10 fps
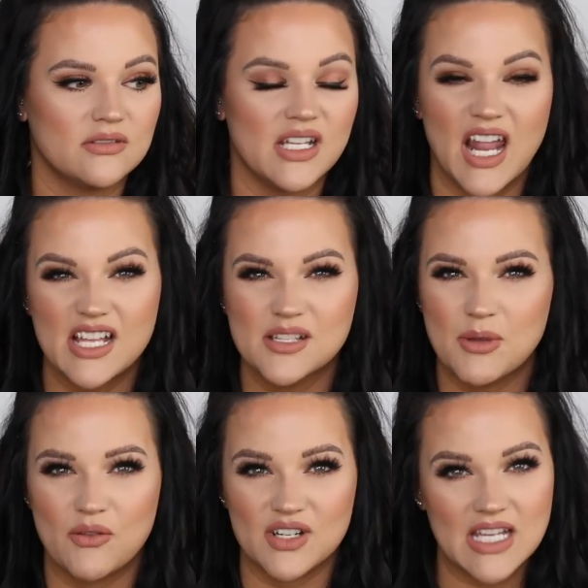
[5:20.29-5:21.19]
It has to
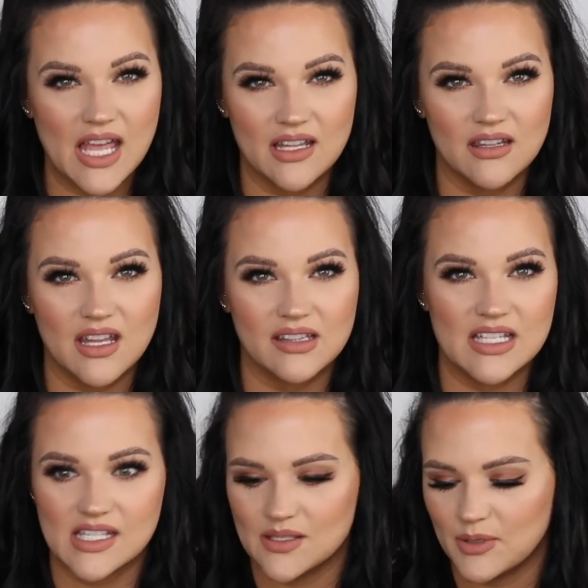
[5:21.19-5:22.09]
be over 10 that
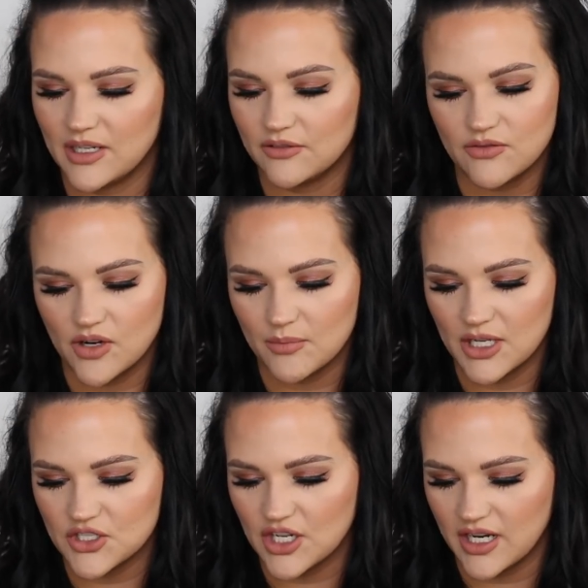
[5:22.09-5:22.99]
this has been out for. I'm
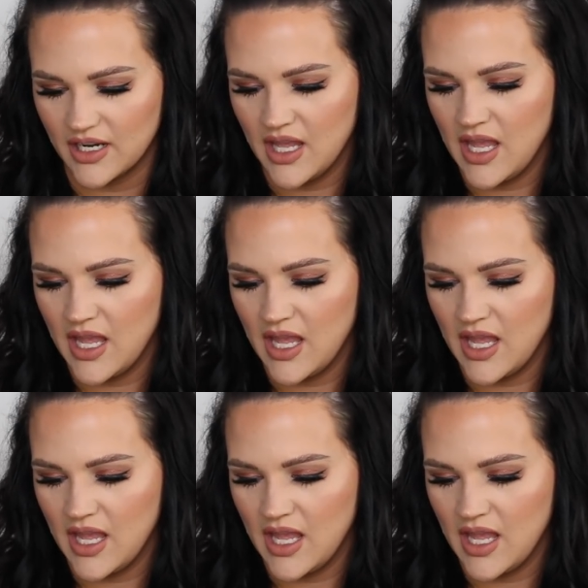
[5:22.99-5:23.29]
not sure.